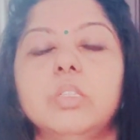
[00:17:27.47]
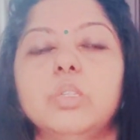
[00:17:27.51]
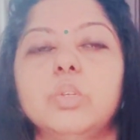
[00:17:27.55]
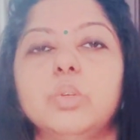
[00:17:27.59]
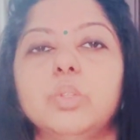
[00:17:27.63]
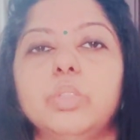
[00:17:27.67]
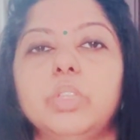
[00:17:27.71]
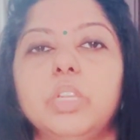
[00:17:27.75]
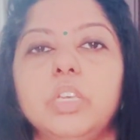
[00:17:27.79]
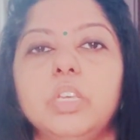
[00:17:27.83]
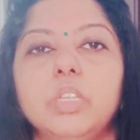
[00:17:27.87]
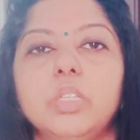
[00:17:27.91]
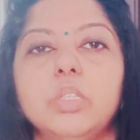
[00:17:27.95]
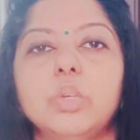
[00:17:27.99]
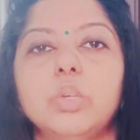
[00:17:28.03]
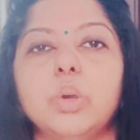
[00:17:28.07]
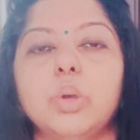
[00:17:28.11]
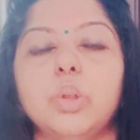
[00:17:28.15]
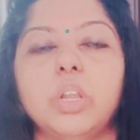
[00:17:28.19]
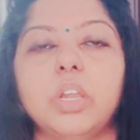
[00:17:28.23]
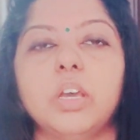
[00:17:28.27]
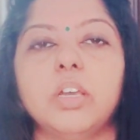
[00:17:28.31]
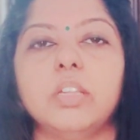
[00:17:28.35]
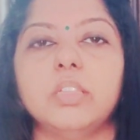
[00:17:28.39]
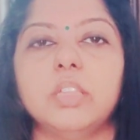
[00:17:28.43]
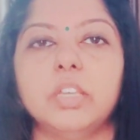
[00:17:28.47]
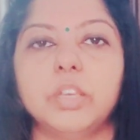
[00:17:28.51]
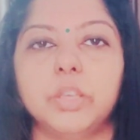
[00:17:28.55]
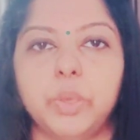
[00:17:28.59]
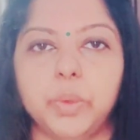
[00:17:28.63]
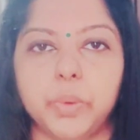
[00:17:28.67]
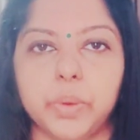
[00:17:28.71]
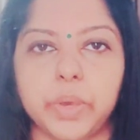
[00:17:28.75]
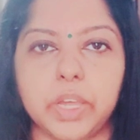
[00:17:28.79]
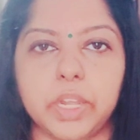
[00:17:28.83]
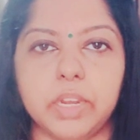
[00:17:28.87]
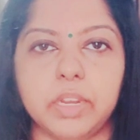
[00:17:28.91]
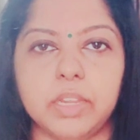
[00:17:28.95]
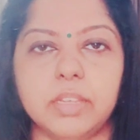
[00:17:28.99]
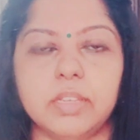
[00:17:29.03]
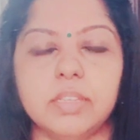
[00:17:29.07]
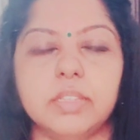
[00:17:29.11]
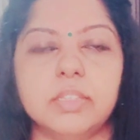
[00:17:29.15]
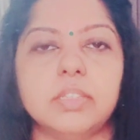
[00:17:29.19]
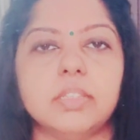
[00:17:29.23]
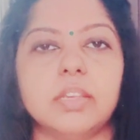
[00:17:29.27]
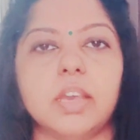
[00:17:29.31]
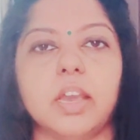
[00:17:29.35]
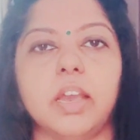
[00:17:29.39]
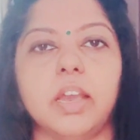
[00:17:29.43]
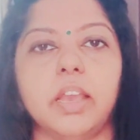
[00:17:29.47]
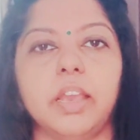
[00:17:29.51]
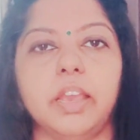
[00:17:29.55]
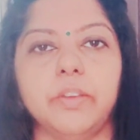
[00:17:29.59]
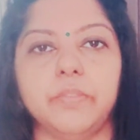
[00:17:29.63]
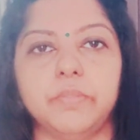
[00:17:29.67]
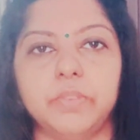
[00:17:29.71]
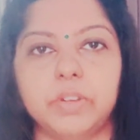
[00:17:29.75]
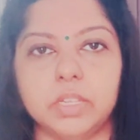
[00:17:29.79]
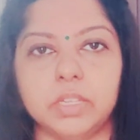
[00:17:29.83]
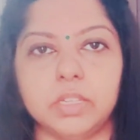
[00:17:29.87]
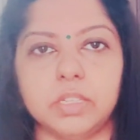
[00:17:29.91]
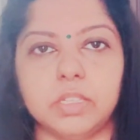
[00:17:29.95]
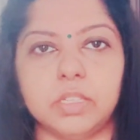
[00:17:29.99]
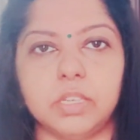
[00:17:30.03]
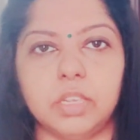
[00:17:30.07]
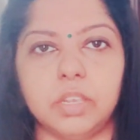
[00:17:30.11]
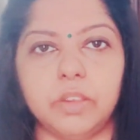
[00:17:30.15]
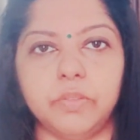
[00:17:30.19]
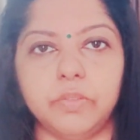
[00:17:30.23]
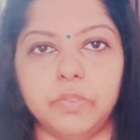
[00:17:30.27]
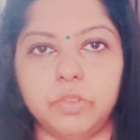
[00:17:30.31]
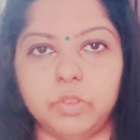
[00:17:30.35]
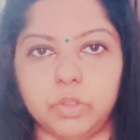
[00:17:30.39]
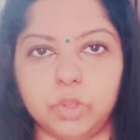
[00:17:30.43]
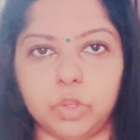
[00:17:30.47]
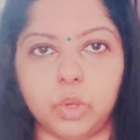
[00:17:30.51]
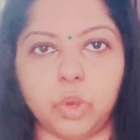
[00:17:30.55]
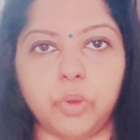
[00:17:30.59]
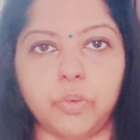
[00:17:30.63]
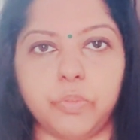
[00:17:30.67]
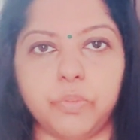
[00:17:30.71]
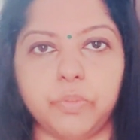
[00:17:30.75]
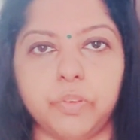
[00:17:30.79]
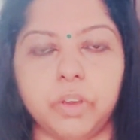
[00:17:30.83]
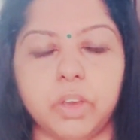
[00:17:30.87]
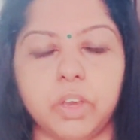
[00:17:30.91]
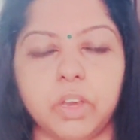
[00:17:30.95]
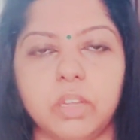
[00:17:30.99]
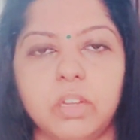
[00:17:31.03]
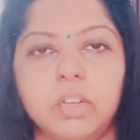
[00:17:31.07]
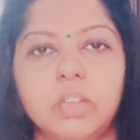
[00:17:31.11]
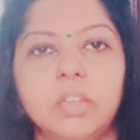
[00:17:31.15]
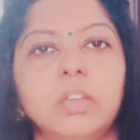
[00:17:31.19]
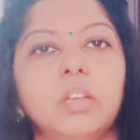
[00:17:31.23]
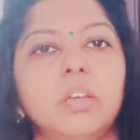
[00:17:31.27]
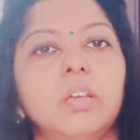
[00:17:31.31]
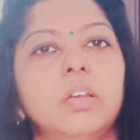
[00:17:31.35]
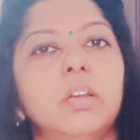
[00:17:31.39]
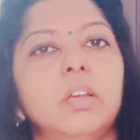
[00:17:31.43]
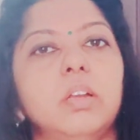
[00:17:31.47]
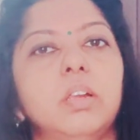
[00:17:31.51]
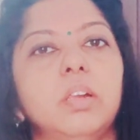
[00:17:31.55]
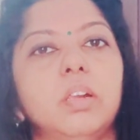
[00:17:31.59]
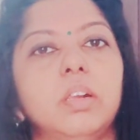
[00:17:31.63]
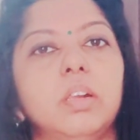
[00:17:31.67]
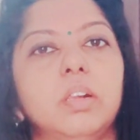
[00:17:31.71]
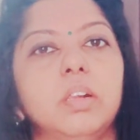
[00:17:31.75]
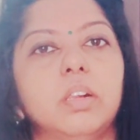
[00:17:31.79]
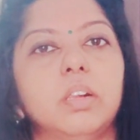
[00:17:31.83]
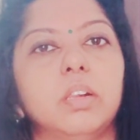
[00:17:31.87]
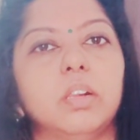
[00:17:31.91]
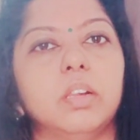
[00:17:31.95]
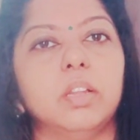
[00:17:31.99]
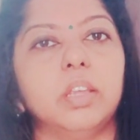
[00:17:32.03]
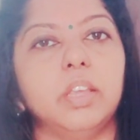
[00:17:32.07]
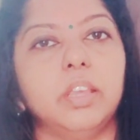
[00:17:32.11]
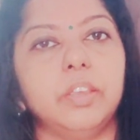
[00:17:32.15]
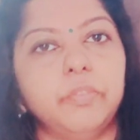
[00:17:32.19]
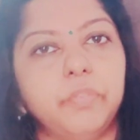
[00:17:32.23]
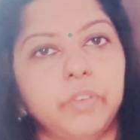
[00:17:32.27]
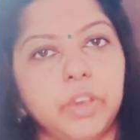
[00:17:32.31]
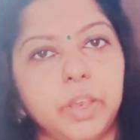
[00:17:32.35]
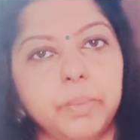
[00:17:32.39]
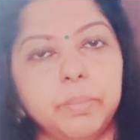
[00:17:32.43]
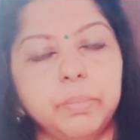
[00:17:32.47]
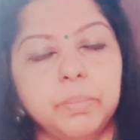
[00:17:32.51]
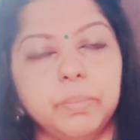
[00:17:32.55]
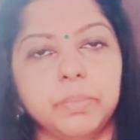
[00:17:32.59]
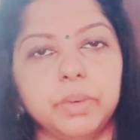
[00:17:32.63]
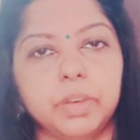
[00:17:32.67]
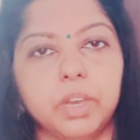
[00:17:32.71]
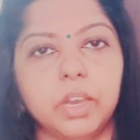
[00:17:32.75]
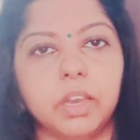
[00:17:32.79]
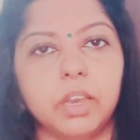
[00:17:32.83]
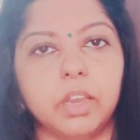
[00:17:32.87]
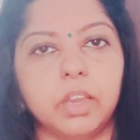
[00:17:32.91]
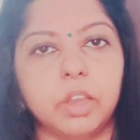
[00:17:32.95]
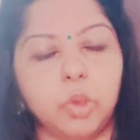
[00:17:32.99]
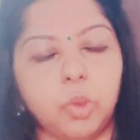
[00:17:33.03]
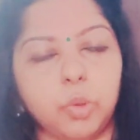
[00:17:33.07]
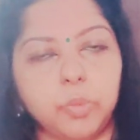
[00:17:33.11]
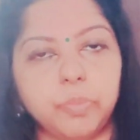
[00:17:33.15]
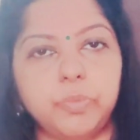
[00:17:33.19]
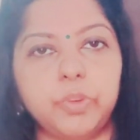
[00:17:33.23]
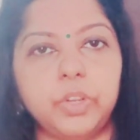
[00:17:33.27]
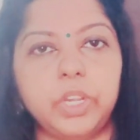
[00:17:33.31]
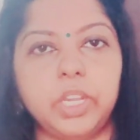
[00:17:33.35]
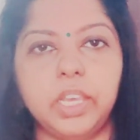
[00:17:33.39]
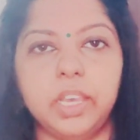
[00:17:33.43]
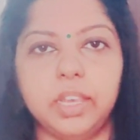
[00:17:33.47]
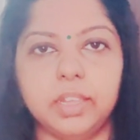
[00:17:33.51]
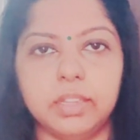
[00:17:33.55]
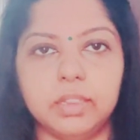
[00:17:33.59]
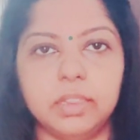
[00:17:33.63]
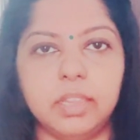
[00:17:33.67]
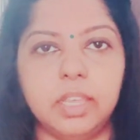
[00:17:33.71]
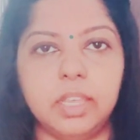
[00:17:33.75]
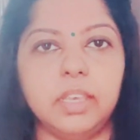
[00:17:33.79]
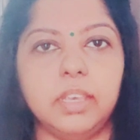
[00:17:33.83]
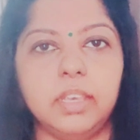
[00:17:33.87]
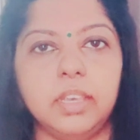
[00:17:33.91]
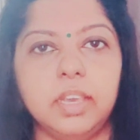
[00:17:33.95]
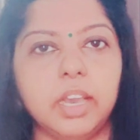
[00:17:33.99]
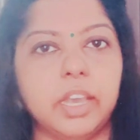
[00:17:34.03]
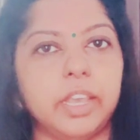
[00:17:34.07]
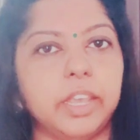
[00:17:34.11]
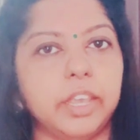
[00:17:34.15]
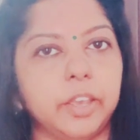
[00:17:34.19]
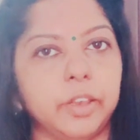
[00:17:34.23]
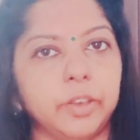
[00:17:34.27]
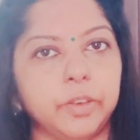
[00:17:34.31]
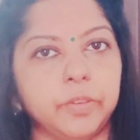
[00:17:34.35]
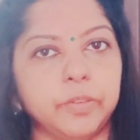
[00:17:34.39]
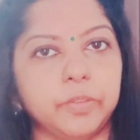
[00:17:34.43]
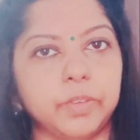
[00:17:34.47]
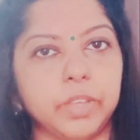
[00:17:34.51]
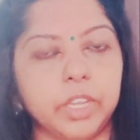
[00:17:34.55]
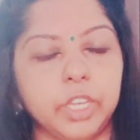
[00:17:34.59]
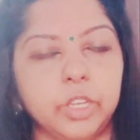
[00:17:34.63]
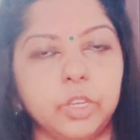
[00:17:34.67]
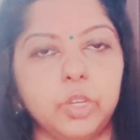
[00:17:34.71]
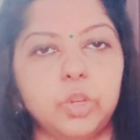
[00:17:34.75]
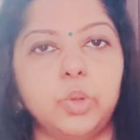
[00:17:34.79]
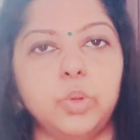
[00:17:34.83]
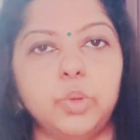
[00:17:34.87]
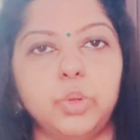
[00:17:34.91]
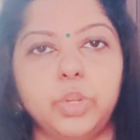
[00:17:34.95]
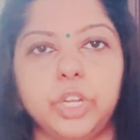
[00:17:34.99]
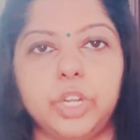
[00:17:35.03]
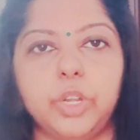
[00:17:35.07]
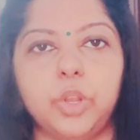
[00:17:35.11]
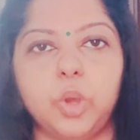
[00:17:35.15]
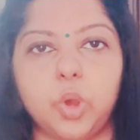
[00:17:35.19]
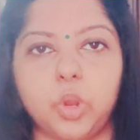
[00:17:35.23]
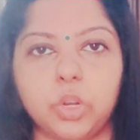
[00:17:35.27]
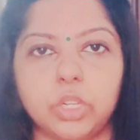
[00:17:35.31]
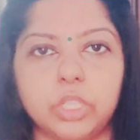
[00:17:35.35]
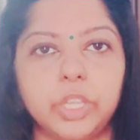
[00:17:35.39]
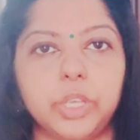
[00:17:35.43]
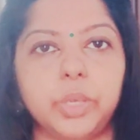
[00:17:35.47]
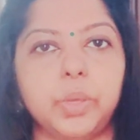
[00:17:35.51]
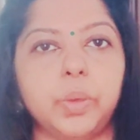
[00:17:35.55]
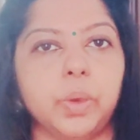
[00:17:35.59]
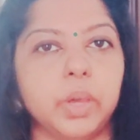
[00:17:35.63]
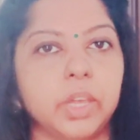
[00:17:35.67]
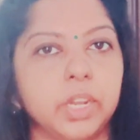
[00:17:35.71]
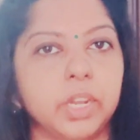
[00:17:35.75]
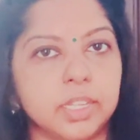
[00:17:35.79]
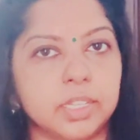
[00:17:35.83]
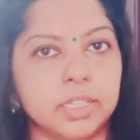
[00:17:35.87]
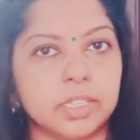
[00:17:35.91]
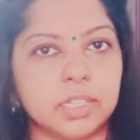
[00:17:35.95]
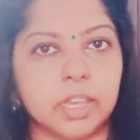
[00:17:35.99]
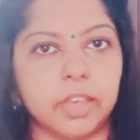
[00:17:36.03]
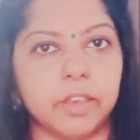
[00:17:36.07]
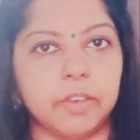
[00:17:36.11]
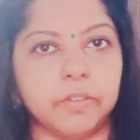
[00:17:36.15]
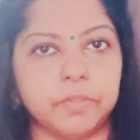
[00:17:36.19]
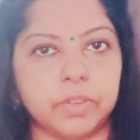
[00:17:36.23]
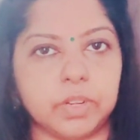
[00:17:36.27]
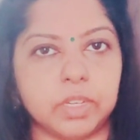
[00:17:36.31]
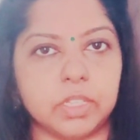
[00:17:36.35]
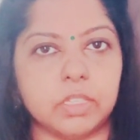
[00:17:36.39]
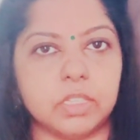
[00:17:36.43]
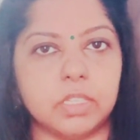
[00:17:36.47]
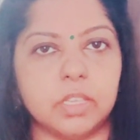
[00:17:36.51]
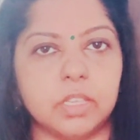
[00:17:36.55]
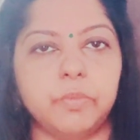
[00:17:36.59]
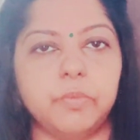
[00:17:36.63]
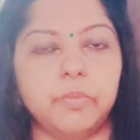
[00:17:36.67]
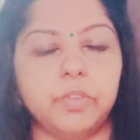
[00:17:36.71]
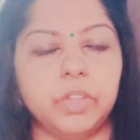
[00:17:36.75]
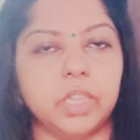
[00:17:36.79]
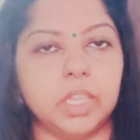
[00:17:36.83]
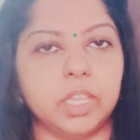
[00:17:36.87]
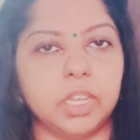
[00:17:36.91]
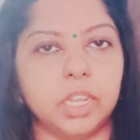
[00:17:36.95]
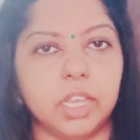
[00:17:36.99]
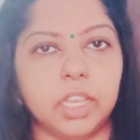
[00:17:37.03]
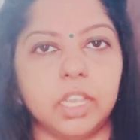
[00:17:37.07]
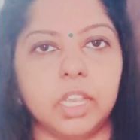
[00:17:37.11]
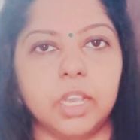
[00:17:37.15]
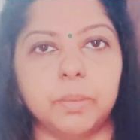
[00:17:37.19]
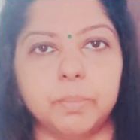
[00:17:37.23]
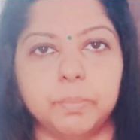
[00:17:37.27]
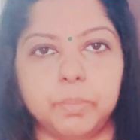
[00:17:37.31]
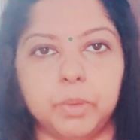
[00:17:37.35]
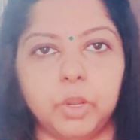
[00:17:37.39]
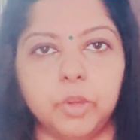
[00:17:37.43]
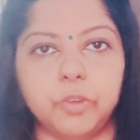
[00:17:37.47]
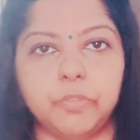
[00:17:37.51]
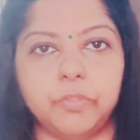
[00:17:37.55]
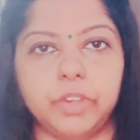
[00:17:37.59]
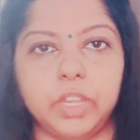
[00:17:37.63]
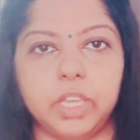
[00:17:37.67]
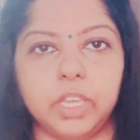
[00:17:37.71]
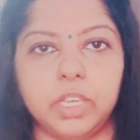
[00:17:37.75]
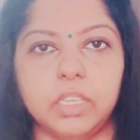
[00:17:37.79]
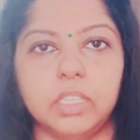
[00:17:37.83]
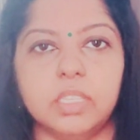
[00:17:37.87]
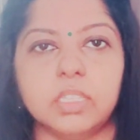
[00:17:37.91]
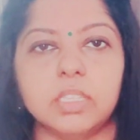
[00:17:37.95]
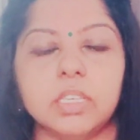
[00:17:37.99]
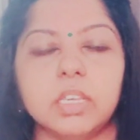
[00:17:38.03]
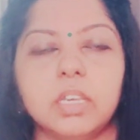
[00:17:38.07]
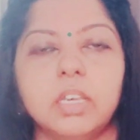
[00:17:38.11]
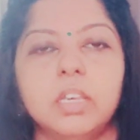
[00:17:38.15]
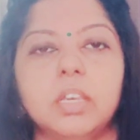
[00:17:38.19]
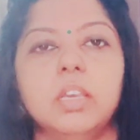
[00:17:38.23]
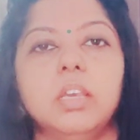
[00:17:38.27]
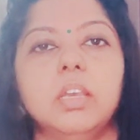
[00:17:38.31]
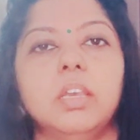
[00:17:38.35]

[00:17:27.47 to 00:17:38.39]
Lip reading: So these all are the queries I have received so far. If I'm hopefully I think I have included all the queries I have received within a couple of days.